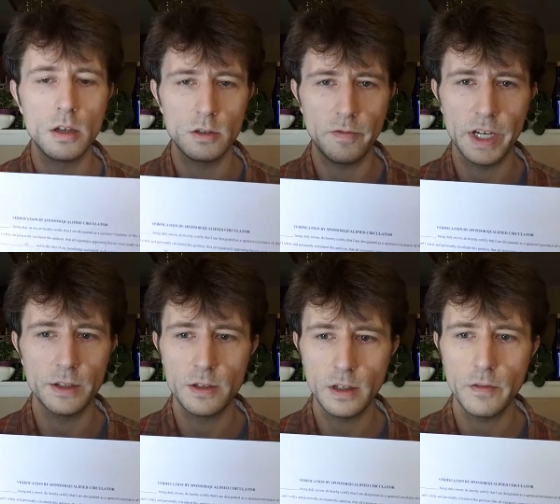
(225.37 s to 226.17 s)
So find
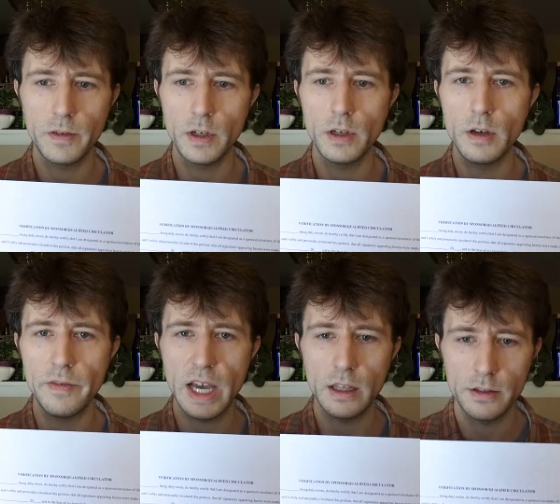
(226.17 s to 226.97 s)
yourself a
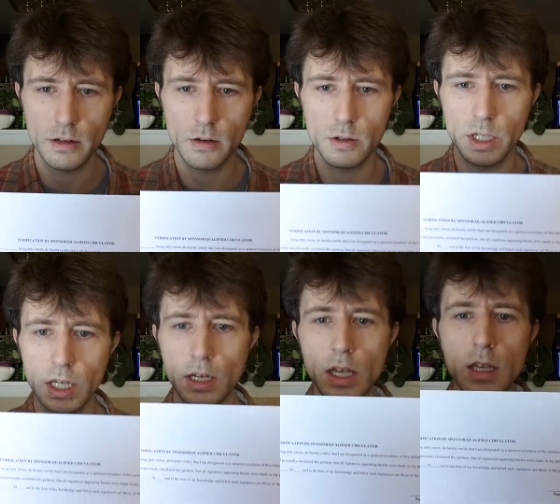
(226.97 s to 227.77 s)
valid
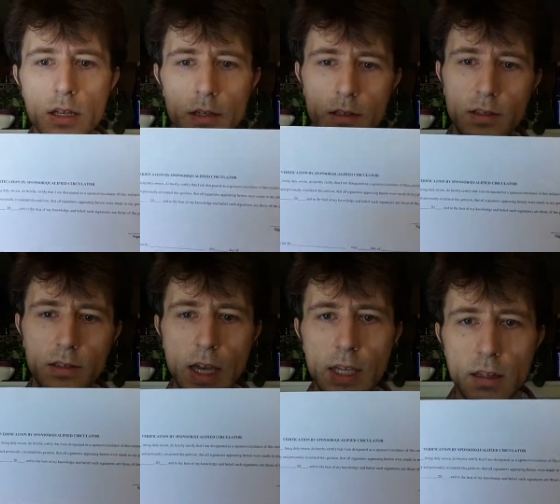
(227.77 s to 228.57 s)
notary,
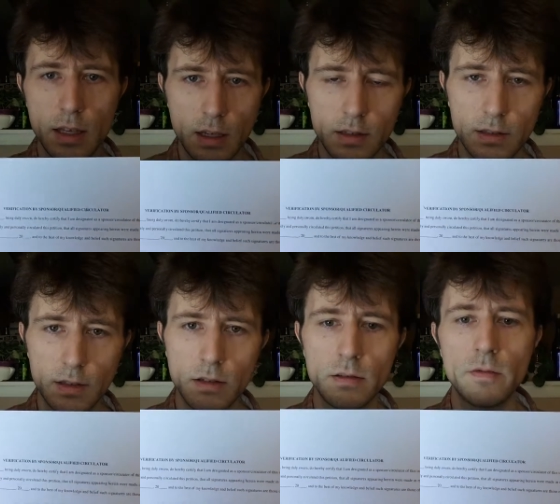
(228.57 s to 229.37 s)
sign
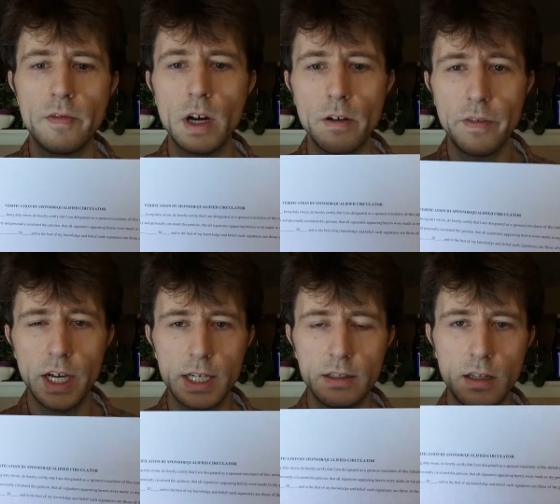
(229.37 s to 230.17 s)
this,
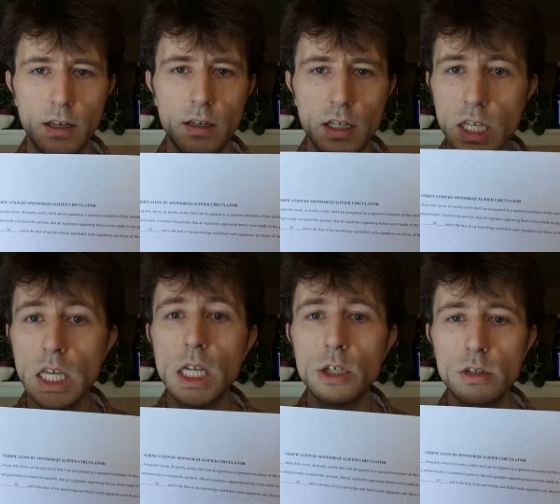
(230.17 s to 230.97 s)
verifying that
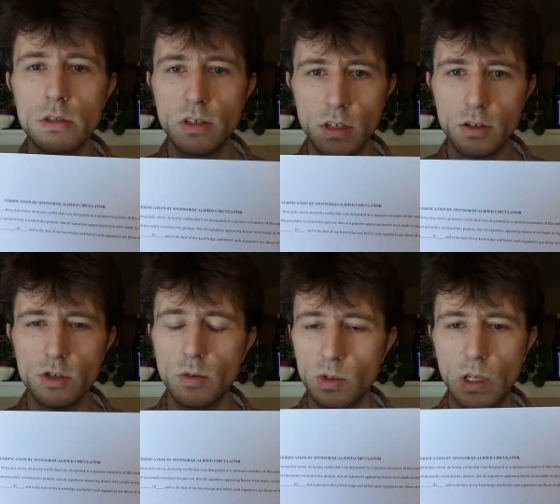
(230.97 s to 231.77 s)
each
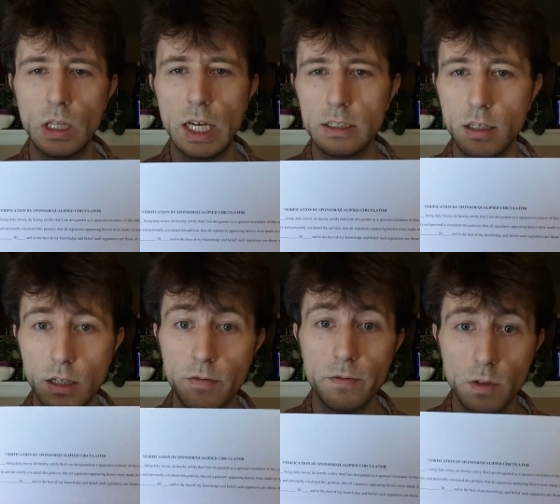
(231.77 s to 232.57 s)
signature was collected
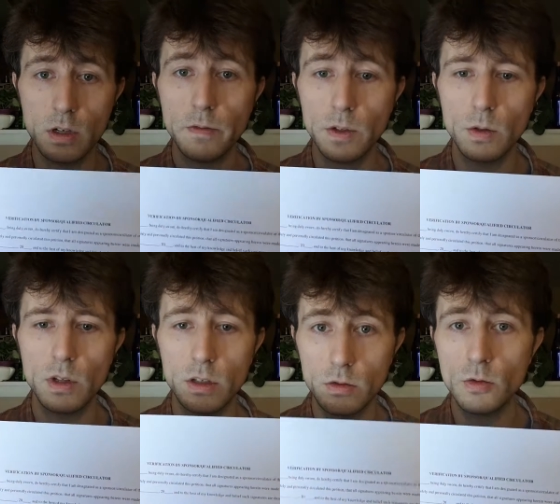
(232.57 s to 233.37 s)
in front of you,
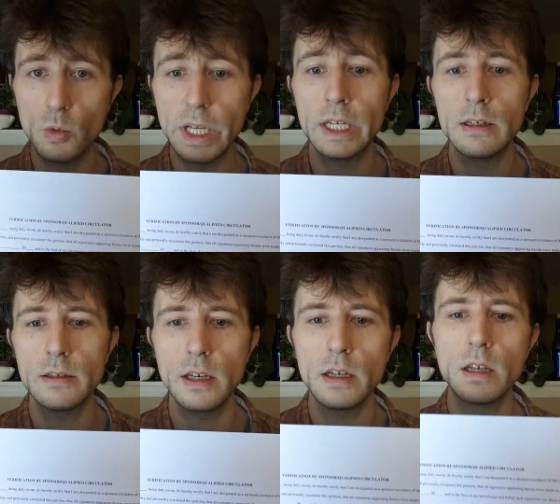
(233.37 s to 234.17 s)
that you
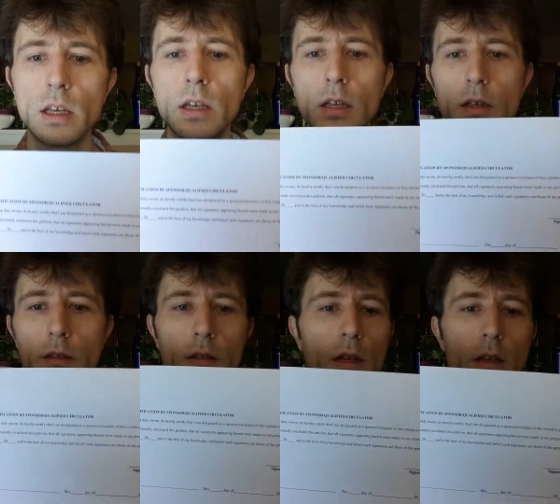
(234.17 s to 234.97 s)
witnessed it.
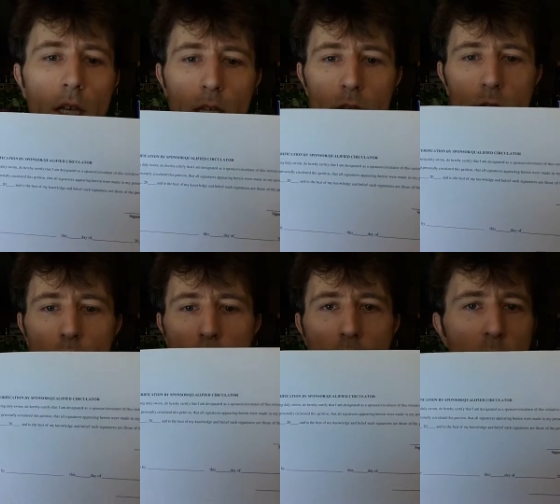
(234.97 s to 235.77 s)
Then, and
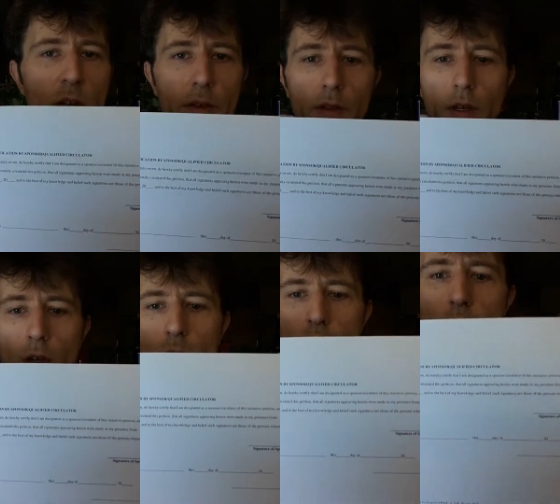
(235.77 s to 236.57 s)
your name and everything
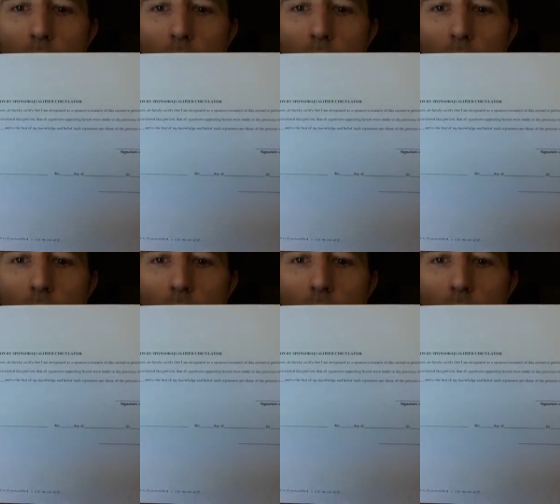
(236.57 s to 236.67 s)
goes on